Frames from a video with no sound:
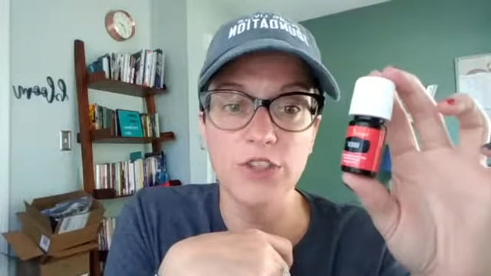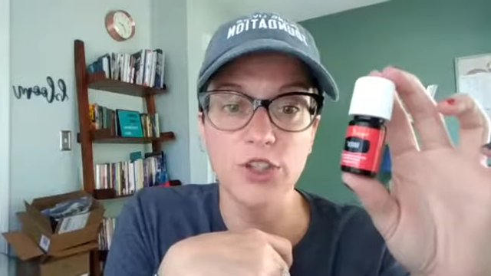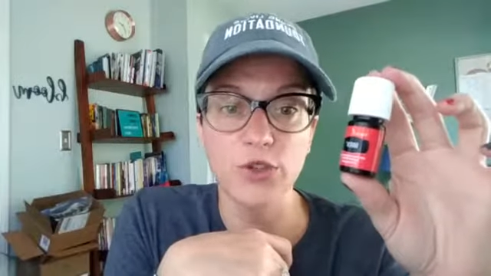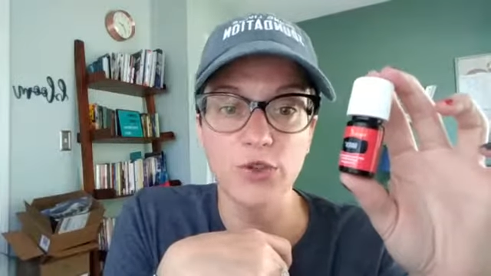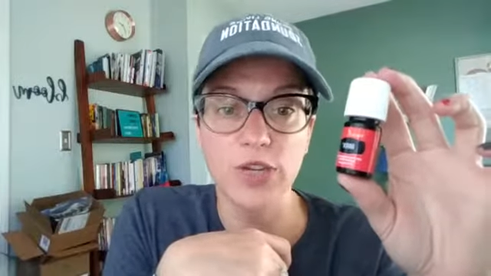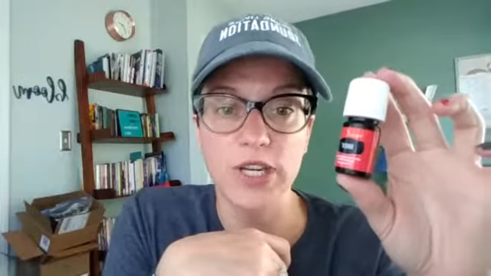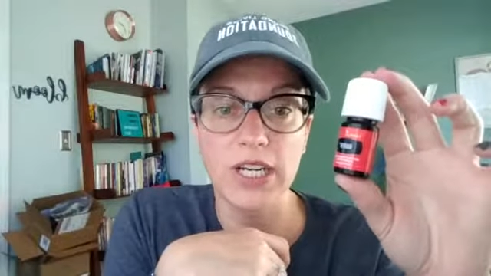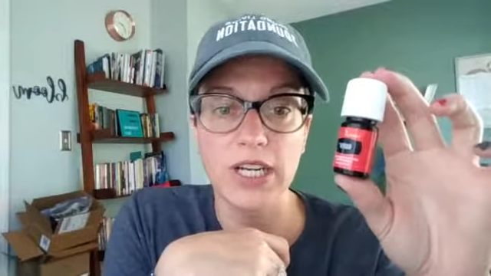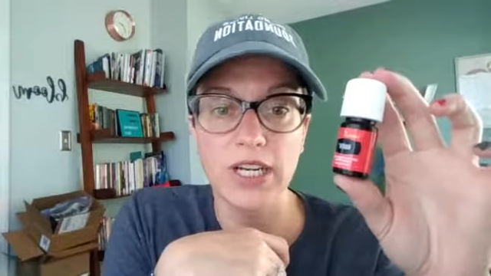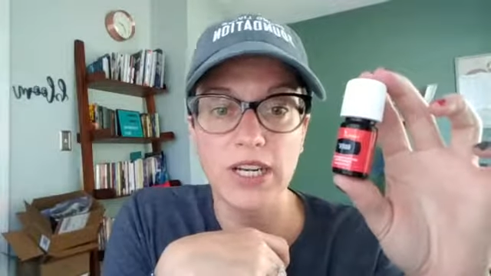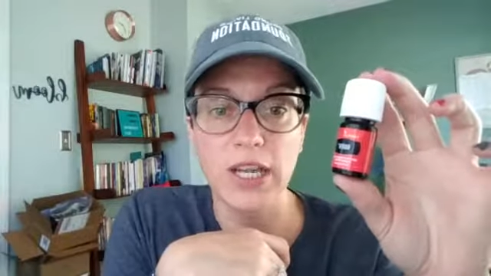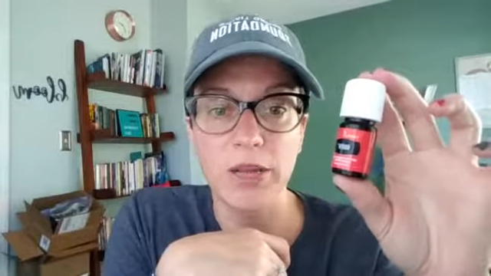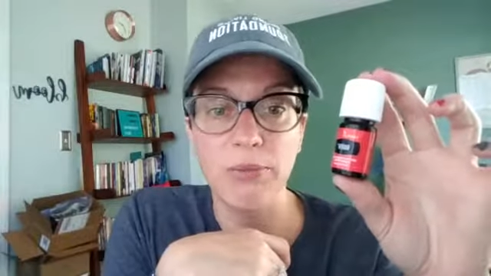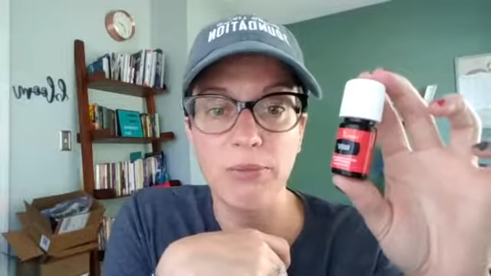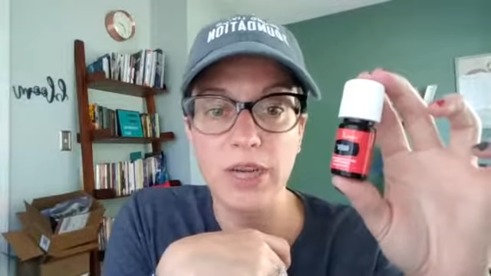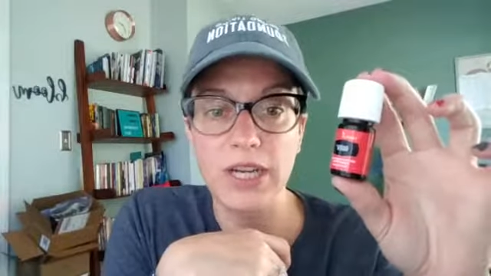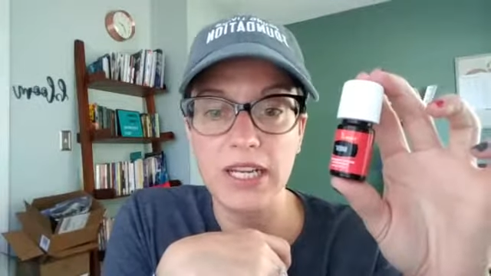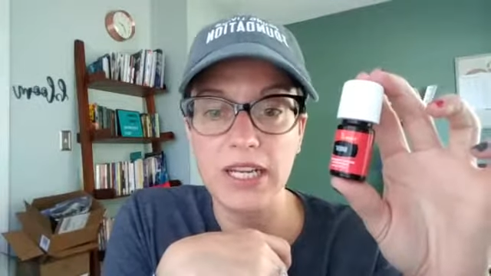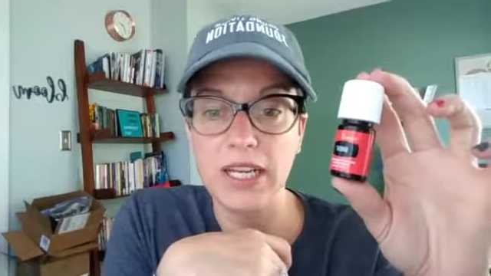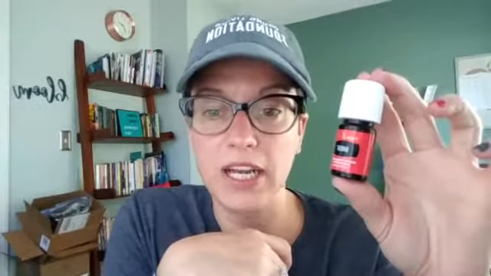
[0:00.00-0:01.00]
ingredient in
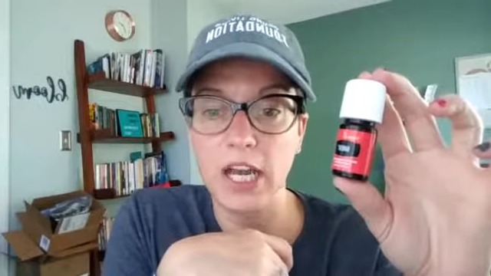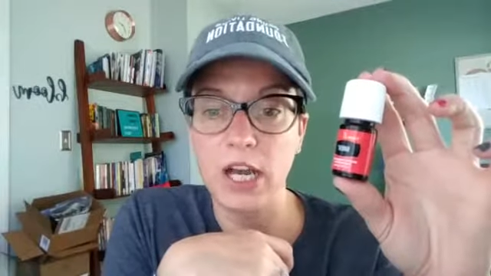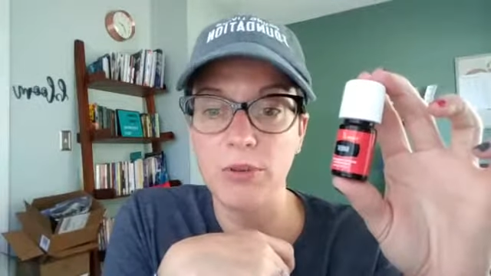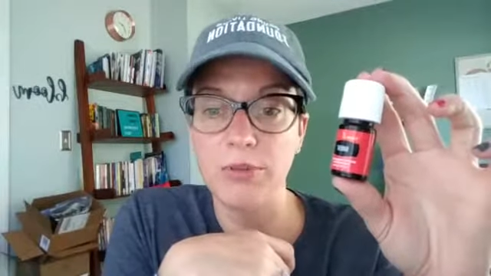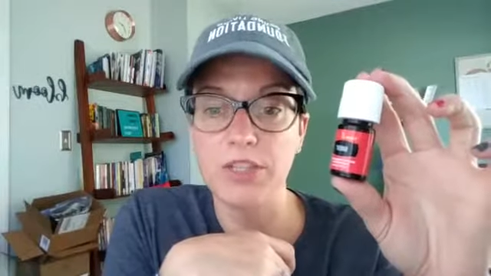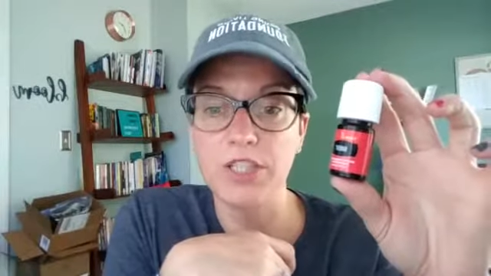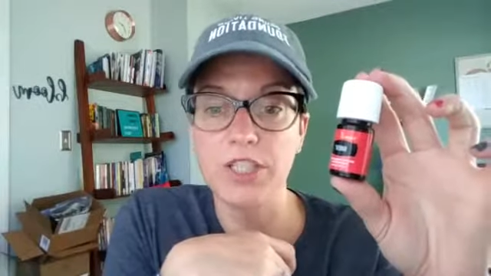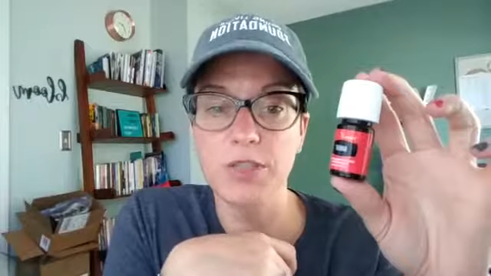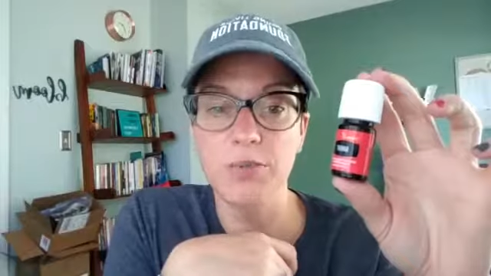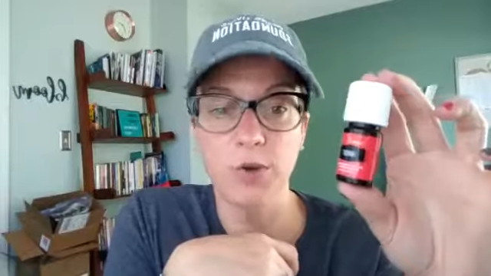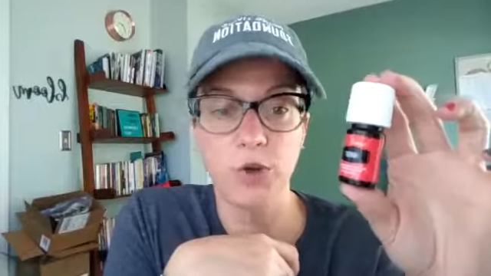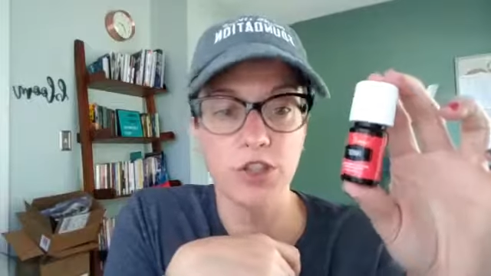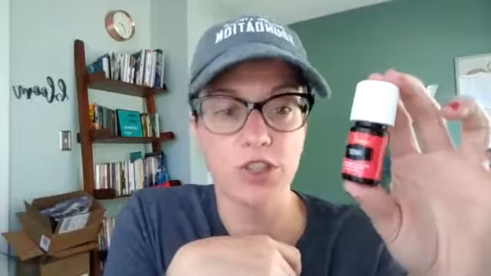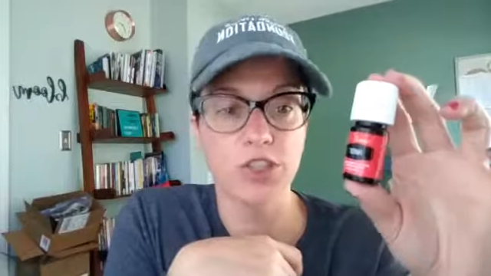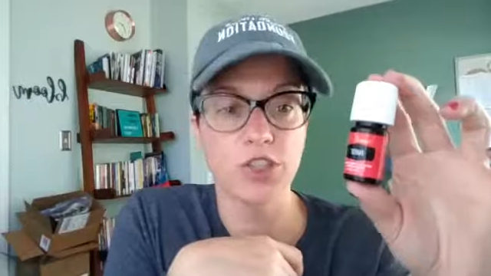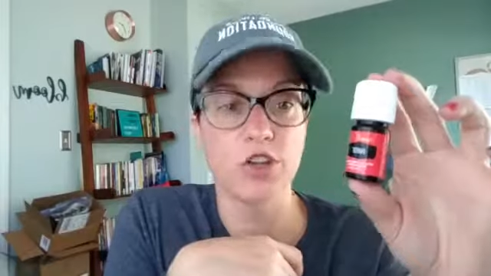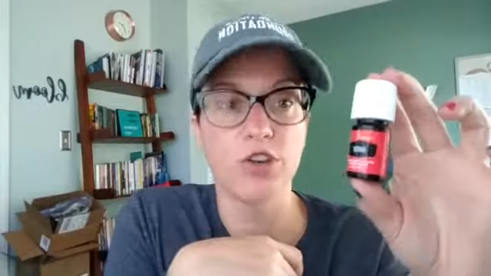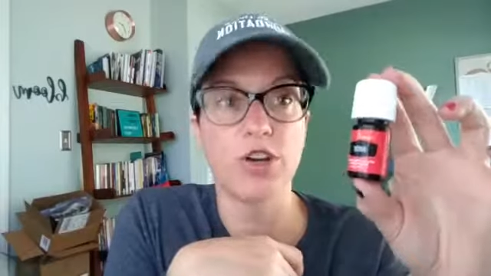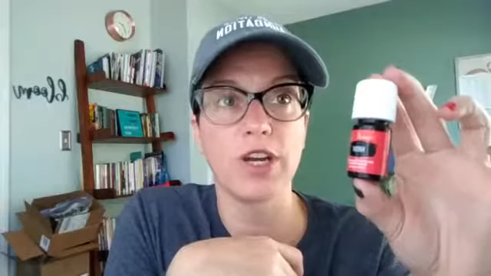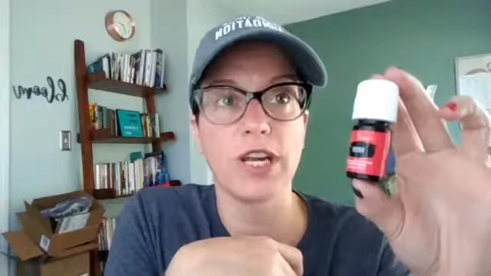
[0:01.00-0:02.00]
many common
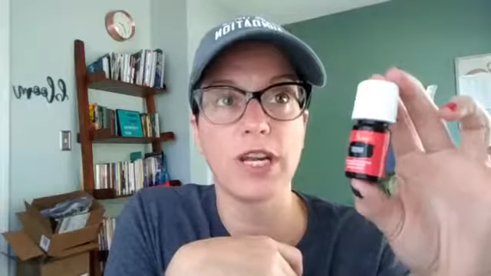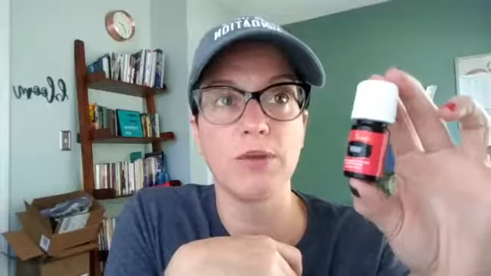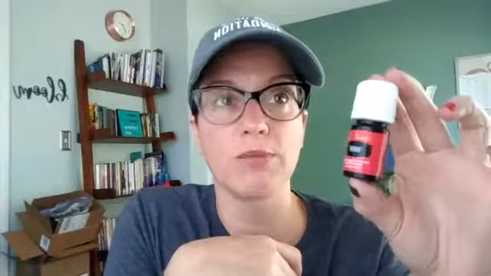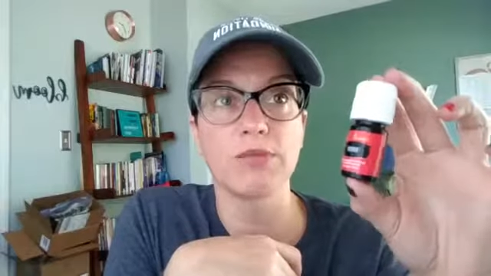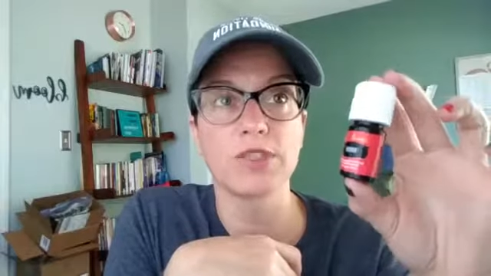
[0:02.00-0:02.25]
sports creams.